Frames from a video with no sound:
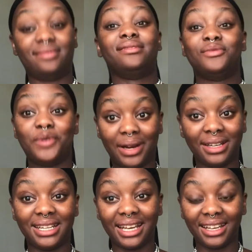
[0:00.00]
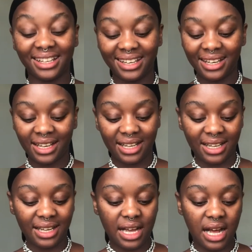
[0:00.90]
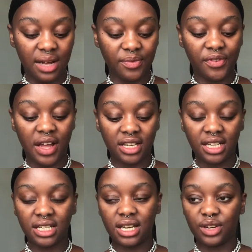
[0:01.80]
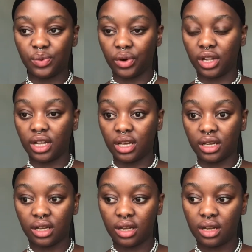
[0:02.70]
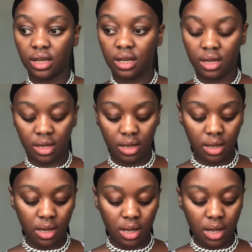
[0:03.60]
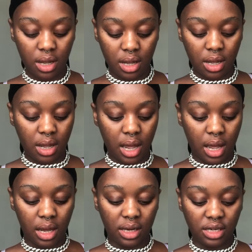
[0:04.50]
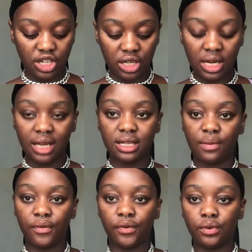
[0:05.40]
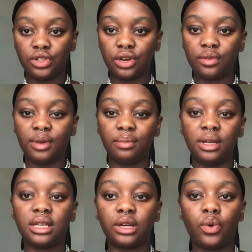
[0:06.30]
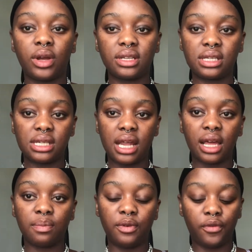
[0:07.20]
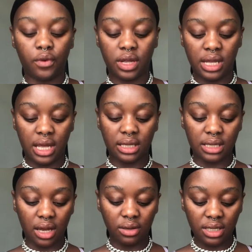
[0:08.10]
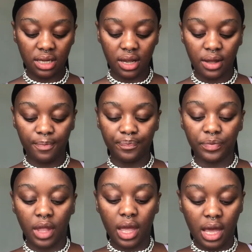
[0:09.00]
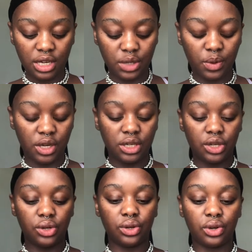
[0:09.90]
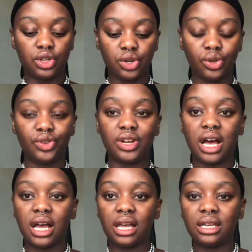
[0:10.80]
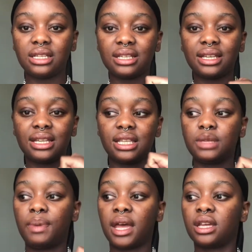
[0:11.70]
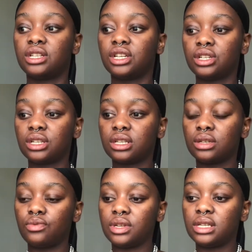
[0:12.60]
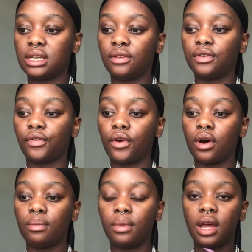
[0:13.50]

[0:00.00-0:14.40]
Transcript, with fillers: What a day. I'm finally done working and I just had some food. Jerry made me a quick snack before he heads out. I just wanted to show you guys this package I just received from